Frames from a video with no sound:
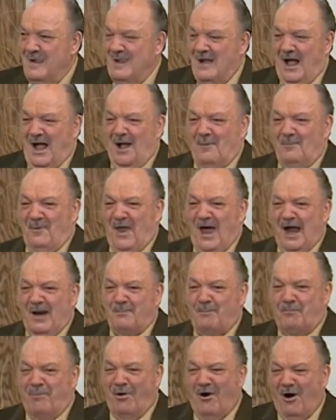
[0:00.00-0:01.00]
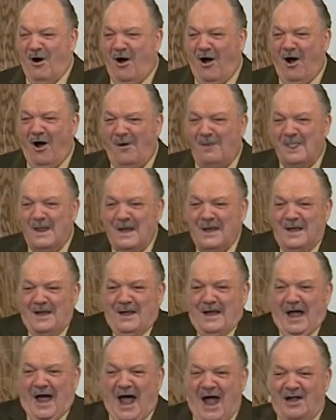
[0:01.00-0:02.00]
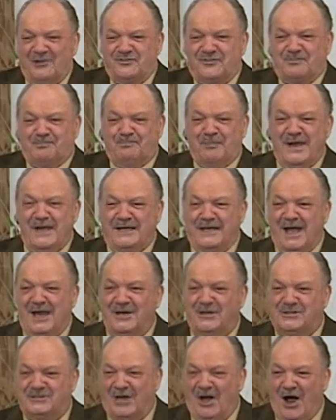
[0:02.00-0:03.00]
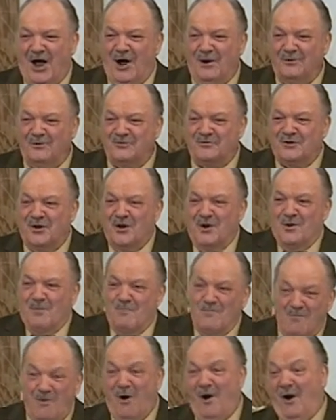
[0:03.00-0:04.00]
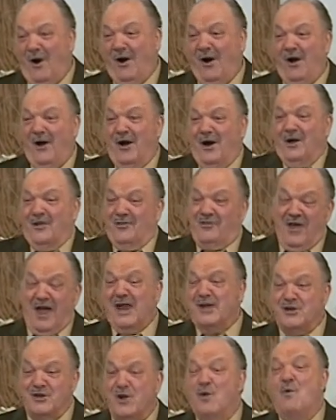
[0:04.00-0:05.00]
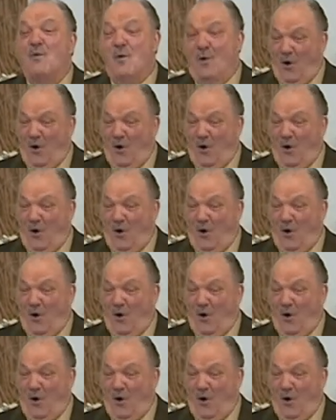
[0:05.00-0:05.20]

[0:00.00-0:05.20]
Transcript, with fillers: I'm like Paul, I speak in tongues more than you